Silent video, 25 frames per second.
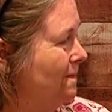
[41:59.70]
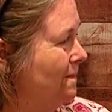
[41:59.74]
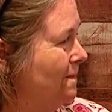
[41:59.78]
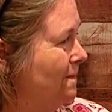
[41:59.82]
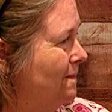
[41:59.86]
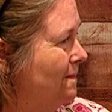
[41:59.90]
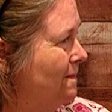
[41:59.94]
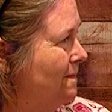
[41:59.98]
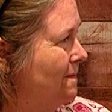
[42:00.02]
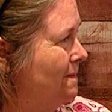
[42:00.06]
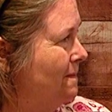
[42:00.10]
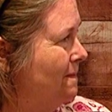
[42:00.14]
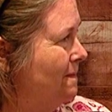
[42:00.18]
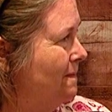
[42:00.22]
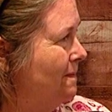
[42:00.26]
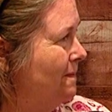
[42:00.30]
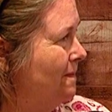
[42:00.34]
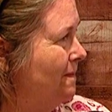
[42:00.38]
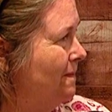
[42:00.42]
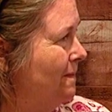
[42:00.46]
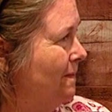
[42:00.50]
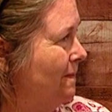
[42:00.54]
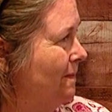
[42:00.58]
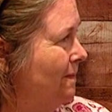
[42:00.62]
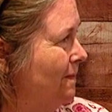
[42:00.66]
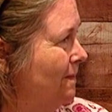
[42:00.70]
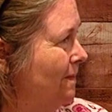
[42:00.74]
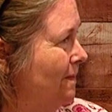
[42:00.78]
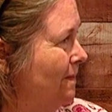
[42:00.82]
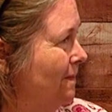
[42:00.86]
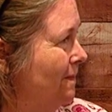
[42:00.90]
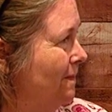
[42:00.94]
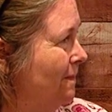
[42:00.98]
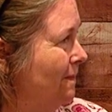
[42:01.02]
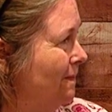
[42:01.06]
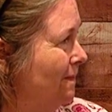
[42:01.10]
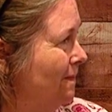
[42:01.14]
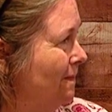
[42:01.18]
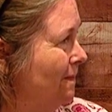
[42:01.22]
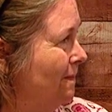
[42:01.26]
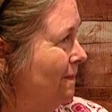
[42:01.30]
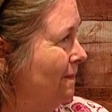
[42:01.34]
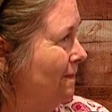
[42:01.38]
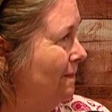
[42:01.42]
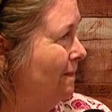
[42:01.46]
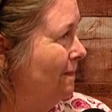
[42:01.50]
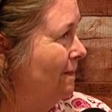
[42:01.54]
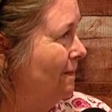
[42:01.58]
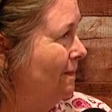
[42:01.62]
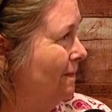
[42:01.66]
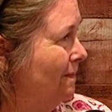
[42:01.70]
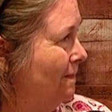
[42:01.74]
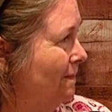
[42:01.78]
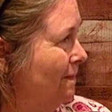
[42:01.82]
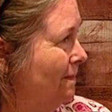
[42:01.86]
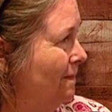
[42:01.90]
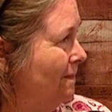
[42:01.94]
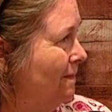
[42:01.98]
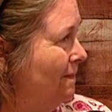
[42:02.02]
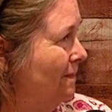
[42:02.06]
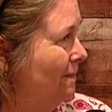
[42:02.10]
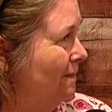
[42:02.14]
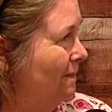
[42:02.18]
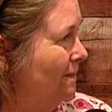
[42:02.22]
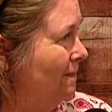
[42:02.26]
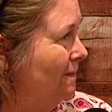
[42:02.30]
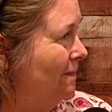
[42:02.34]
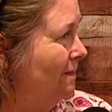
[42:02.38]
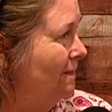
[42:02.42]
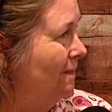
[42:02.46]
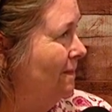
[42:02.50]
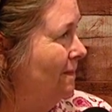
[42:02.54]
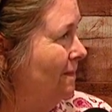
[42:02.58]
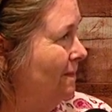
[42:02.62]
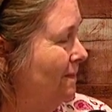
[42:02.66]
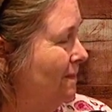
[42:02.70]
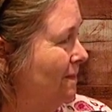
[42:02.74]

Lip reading: (silent)